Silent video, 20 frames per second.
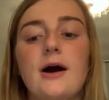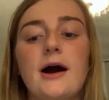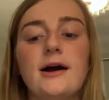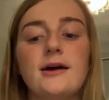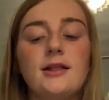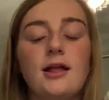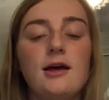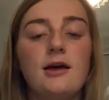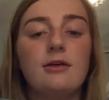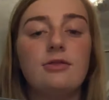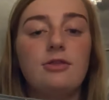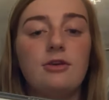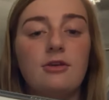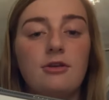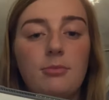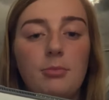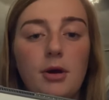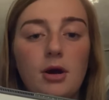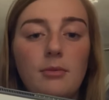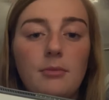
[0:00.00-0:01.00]
I did the
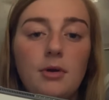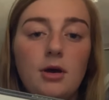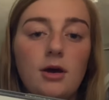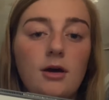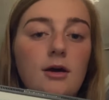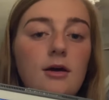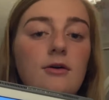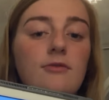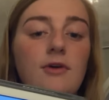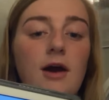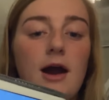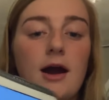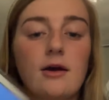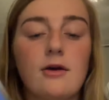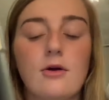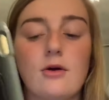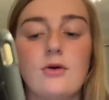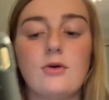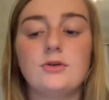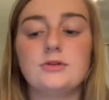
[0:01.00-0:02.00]
Department of
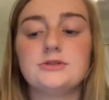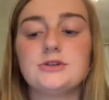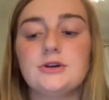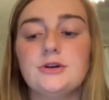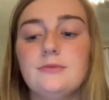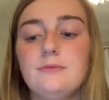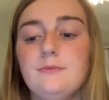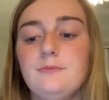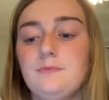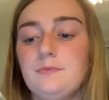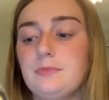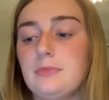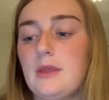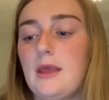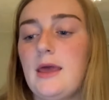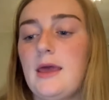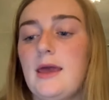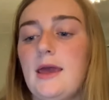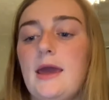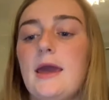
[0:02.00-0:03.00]
Agriculture,
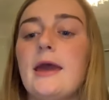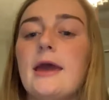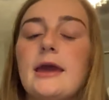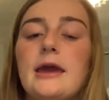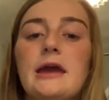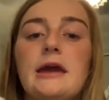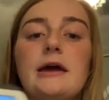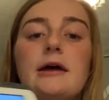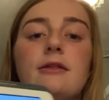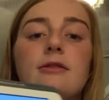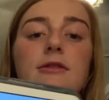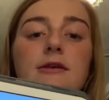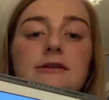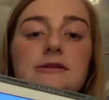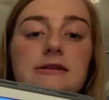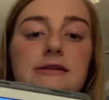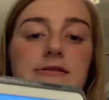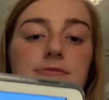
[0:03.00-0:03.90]
and this is